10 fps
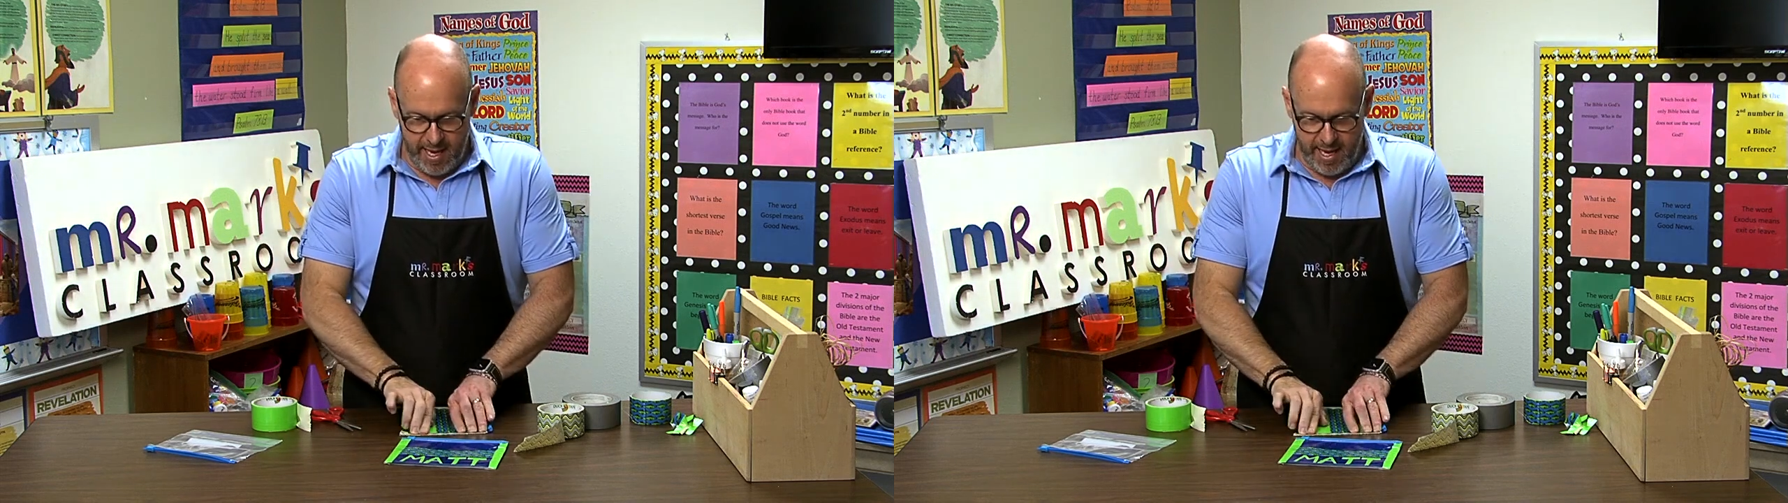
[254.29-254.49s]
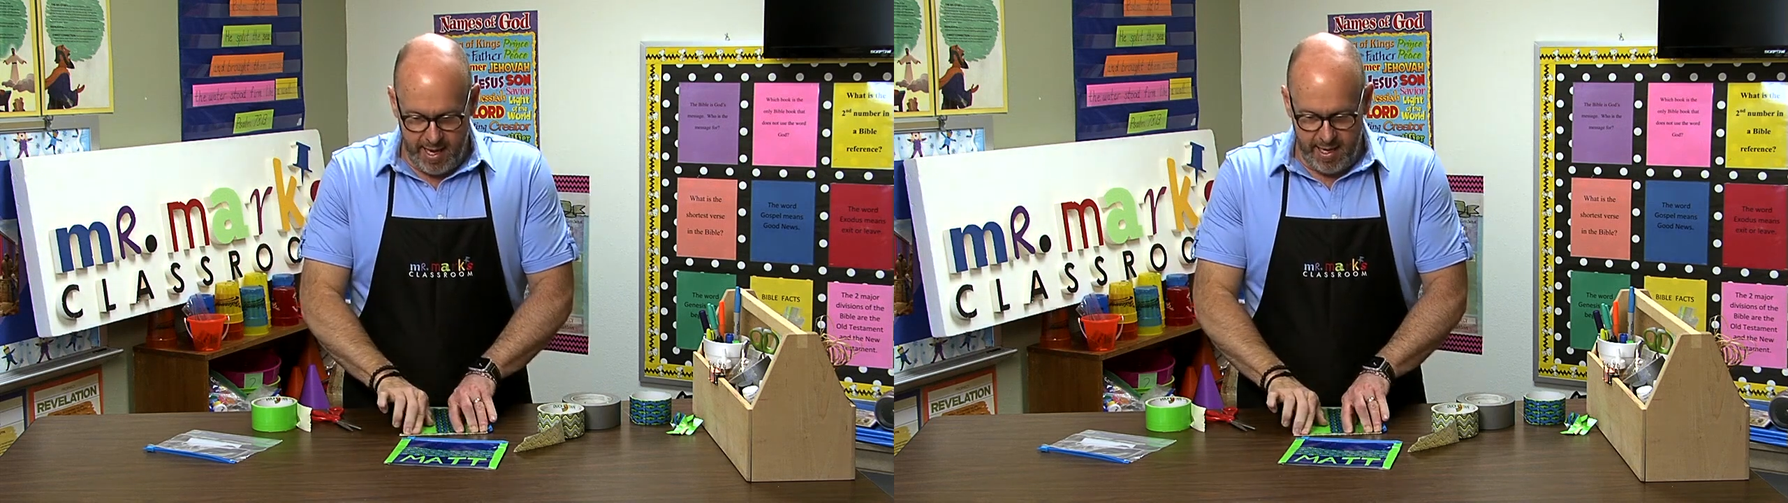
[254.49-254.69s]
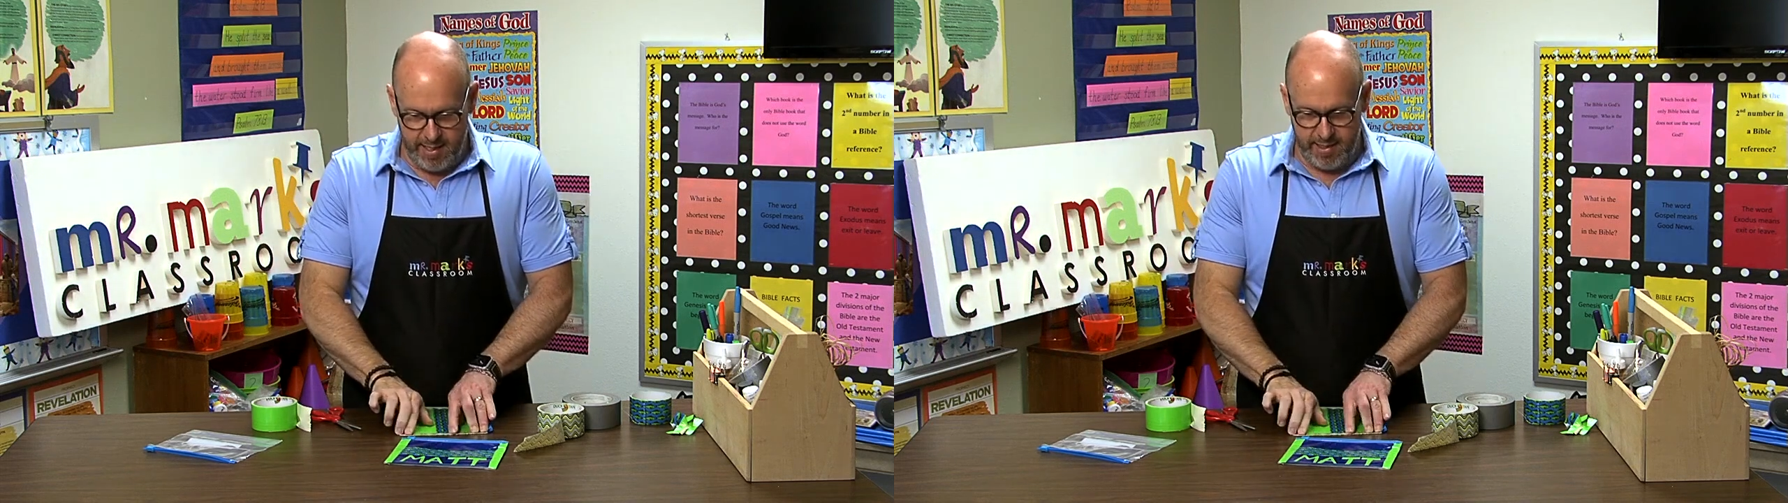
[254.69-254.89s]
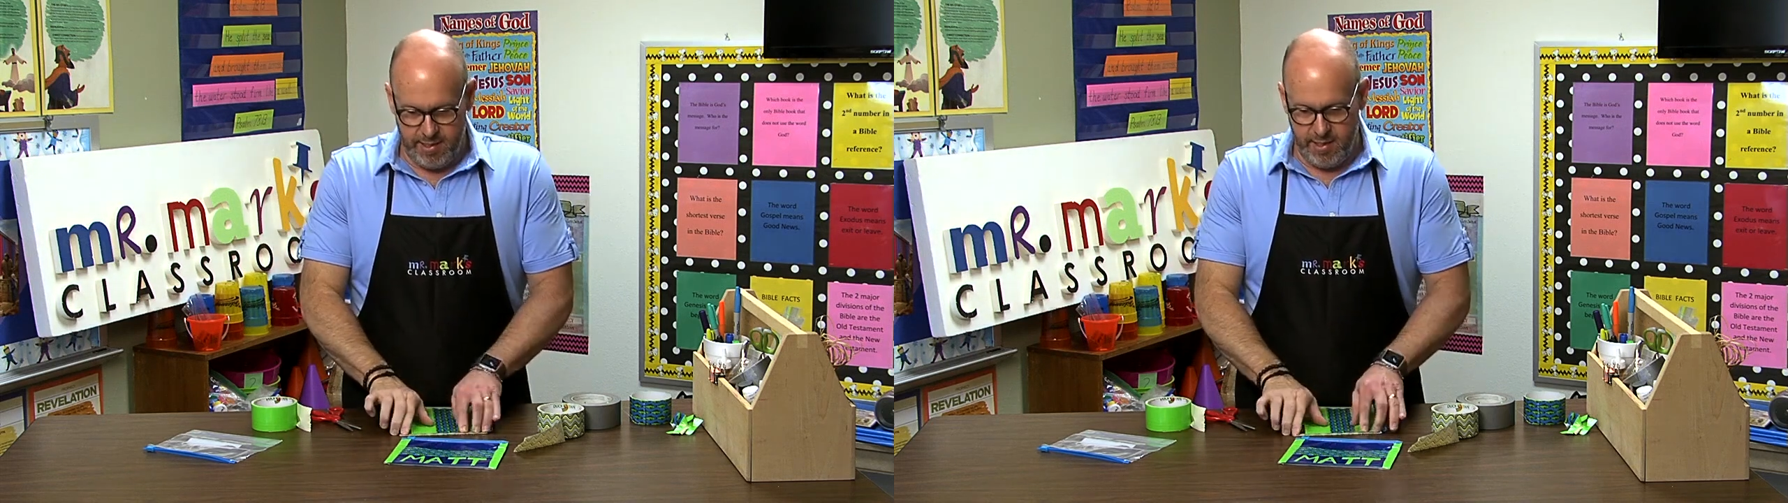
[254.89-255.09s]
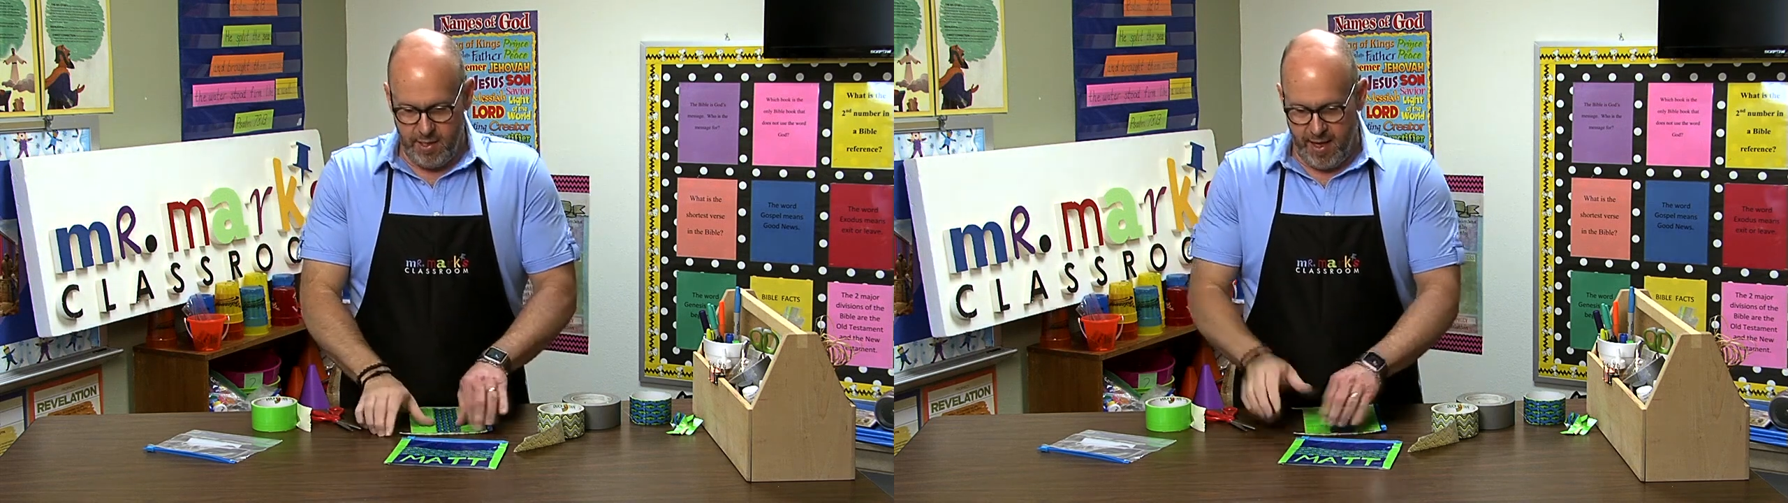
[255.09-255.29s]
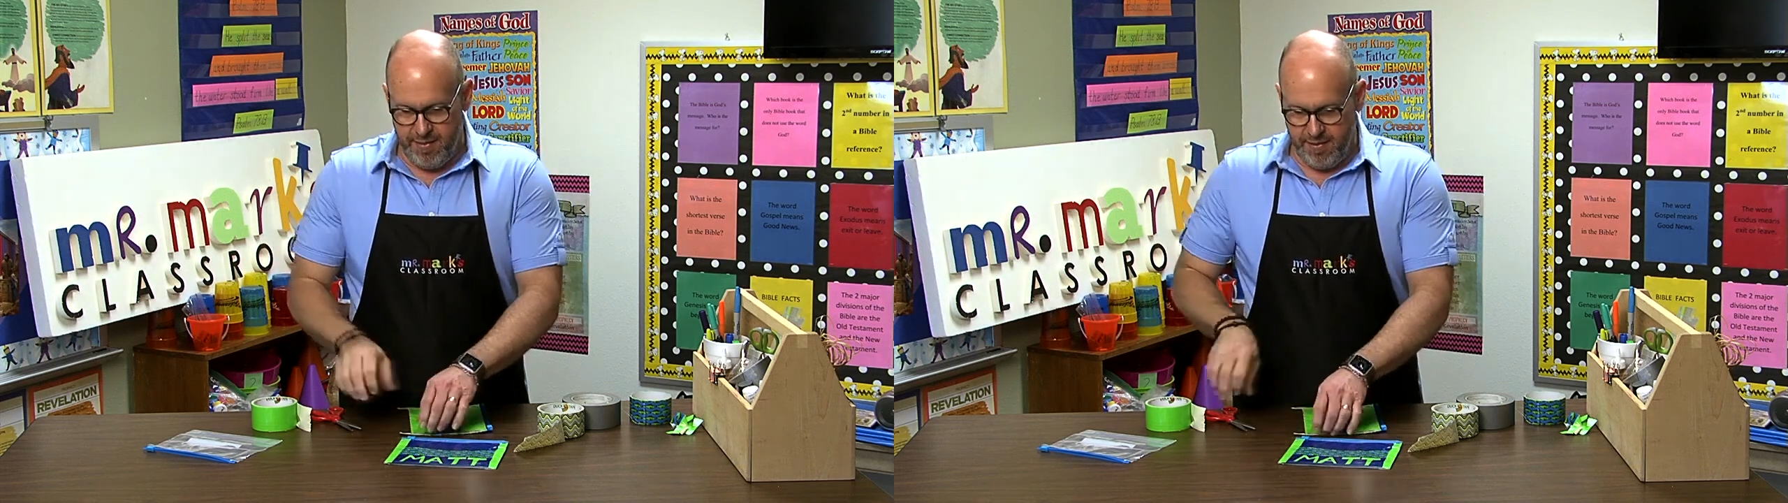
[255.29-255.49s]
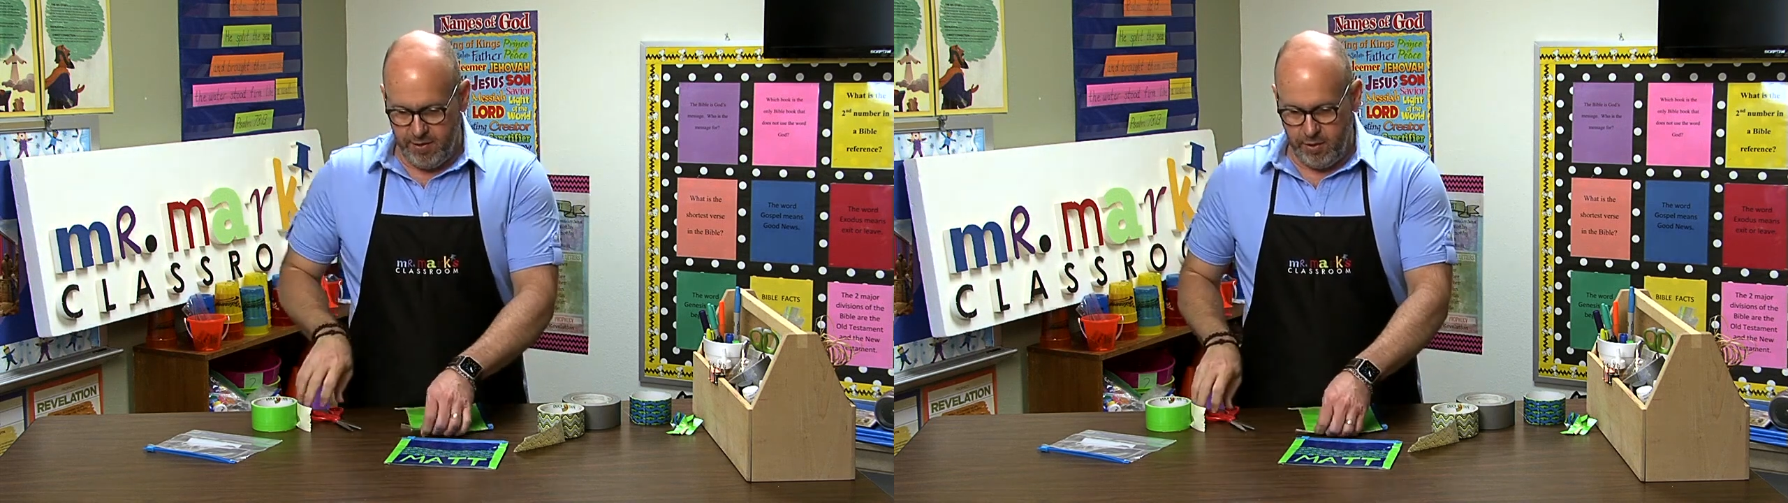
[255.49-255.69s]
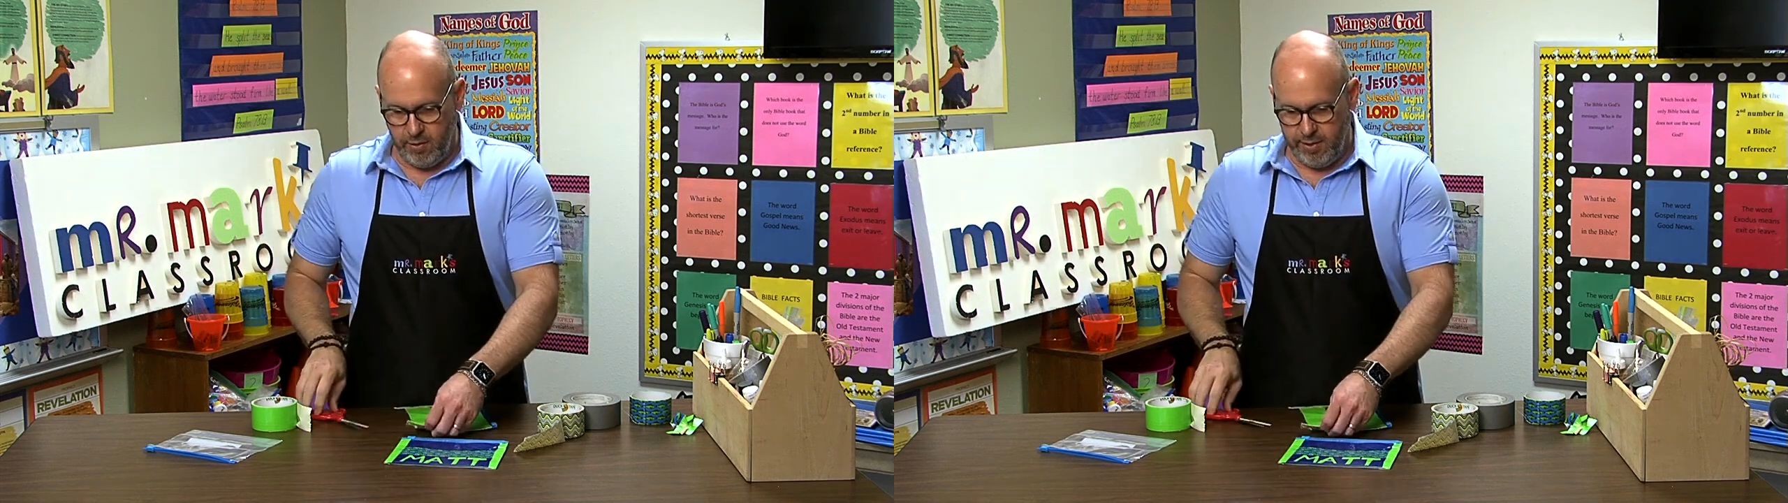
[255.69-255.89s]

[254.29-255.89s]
and I think you'll